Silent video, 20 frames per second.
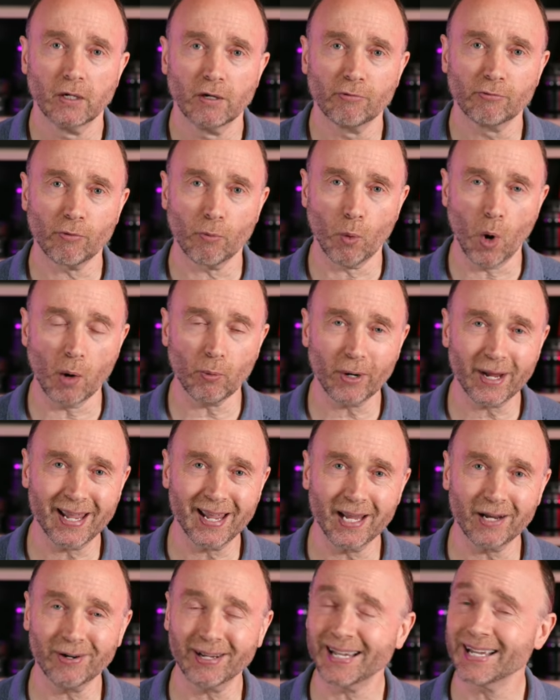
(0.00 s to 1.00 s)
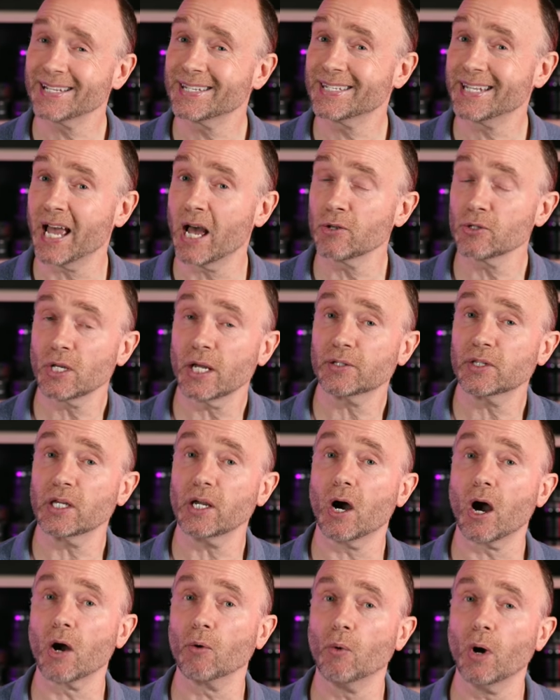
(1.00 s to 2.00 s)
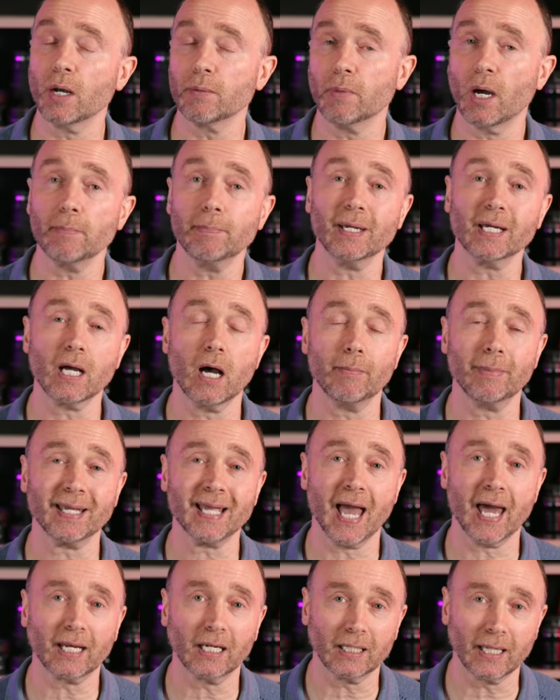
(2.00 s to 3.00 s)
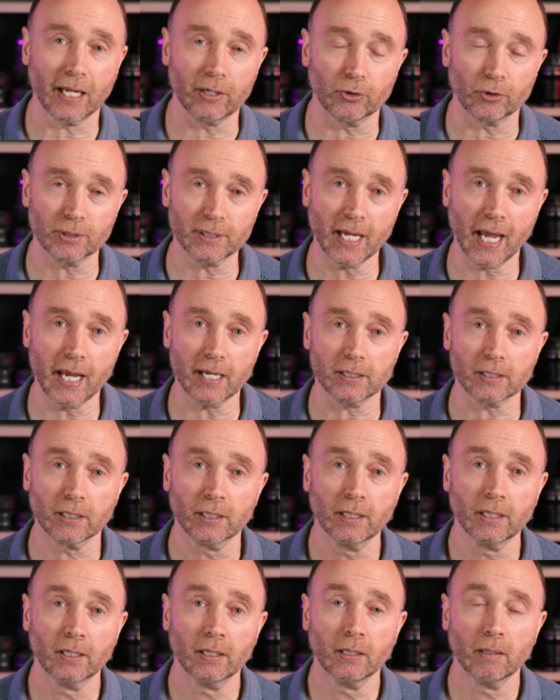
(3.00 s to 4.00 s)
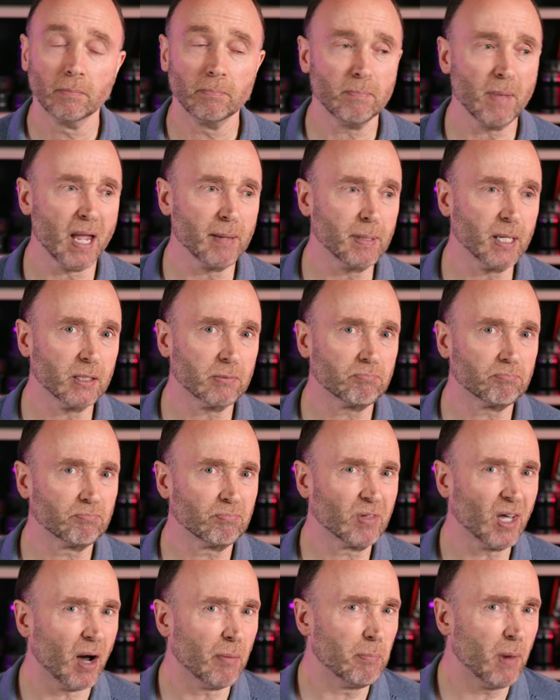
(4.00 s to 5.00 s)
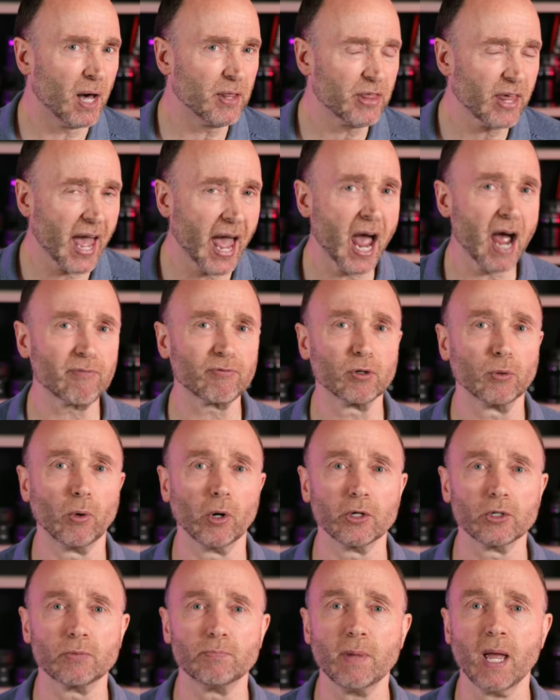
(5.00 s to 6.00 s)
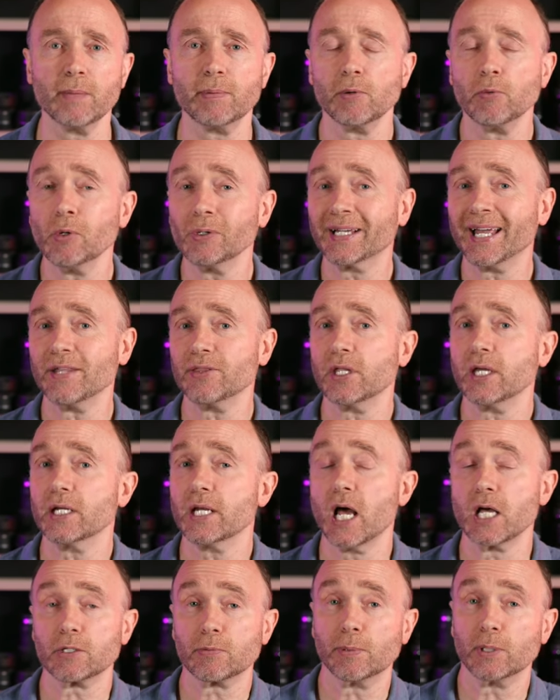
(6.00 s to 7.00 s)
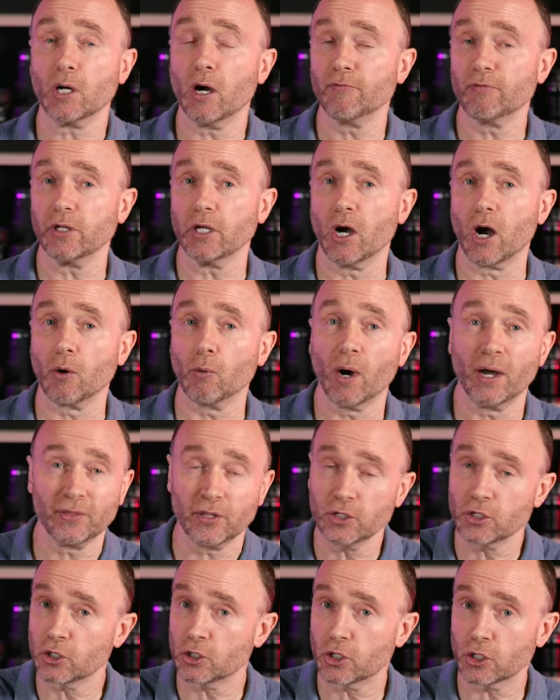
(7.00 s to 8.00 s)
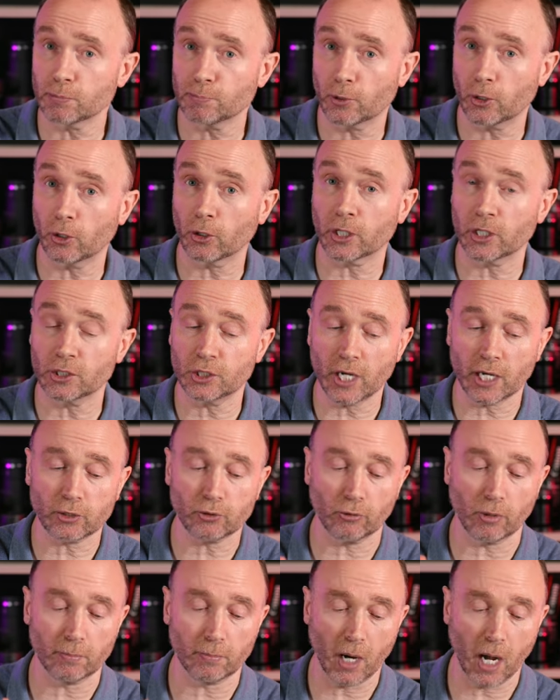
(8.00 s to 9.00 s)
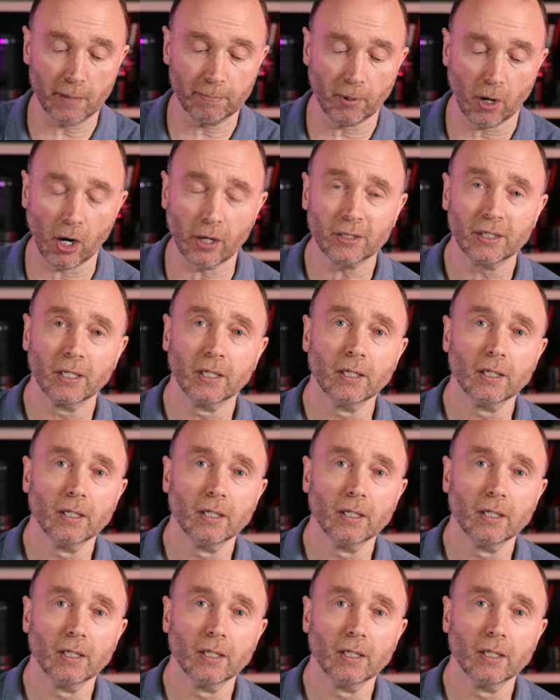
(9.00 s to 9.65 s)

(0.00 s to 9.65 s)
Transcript: From what we're hearing, it sounds like the R1 might be coming at a later date, maybe a month afterwards. Maybe we'll get the announcement of the R1. This is just pure conjecture on my part.